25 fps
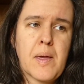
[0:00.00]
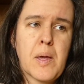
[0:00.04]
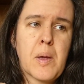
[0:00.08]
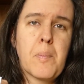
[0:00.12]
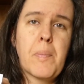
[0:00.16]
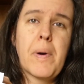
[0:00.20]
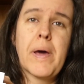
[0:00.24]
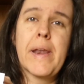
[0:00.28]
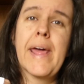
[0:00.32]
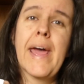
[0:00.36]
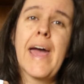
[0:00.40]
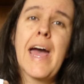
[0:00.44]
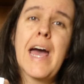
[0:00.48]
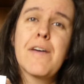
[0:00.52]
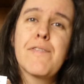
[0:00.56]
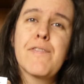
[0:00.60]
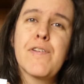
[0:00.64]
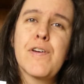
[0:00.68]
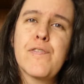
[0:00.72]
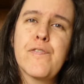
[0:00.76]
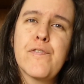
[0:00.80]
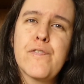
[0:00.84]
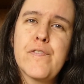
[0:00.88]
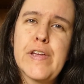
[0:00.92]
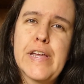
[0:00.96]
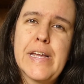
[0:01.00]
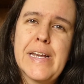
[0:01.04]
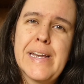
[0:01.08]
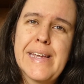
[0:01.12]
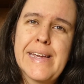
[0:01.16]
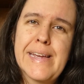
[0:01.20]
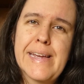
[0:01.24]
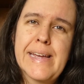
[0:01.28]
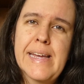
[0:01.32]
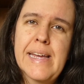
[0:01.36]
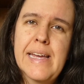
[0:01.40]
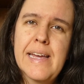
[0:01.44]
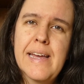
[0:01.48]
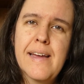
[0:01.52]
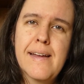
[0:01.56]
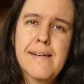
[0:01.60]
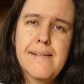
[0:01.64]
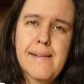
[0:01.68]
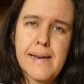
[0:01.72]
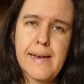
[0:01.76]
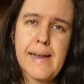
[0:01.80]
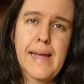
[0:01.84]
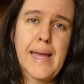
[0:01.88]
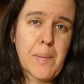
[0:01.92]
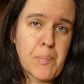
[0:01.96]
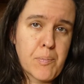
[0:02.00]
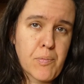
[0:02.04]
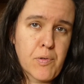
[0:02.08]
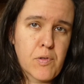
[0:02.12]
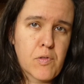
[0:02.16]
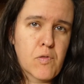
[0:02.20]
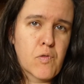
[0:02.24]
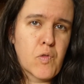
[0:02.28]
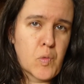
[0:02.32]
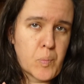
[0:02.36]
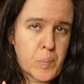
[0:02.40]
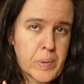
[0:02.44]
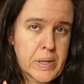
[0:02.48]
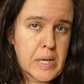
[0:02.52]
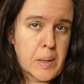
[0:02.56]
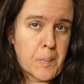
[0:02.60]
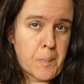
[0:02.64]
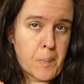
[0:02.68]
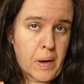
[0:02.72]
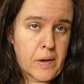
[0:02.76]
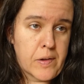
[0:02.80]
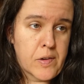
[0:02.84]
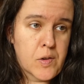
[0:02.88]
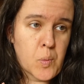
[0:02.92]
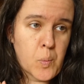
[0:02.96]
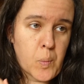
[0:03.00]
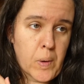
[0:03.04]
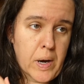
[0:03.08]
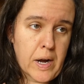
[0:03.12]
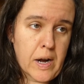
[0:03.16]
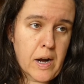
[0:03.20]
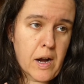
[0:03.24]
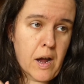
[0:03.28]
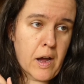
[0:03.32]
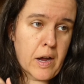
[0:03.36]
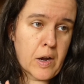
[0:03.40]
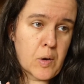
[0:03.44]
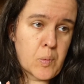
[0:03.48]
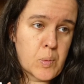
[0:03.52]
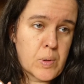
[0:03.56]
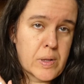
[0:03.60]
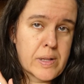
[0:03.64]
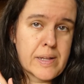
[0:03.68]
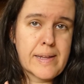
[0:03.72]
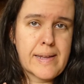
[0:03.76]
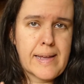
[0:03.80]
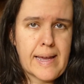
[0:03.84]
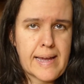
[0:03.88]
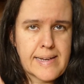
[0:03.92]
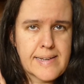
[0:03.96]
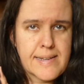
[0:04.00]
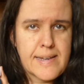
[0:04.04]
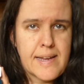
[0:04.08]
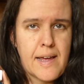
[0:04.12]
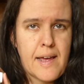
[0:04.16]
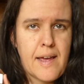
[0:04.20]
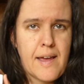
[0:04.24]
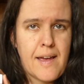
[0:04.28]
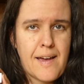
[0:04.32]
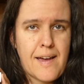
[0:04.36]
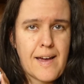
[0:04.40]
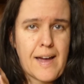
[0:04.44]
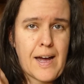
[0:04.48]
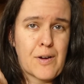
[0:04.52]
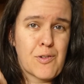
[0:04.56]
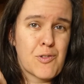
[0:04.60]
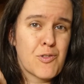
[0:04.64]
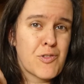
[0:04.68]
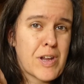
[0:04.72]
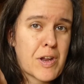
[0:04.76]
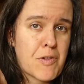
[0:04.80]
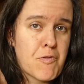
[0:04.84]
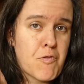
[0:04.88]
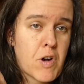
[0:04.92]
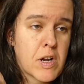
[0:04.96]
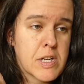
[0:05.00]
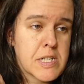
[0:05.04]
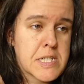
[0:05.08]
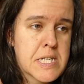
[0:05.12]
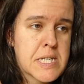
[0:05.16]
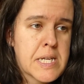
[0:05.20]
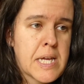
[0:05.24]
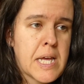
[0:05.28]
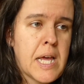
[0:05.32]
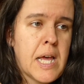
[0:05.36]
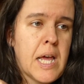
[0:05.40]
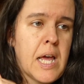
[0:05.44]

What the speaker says: but I have a feeling that April will be the month where I will get out of that rut.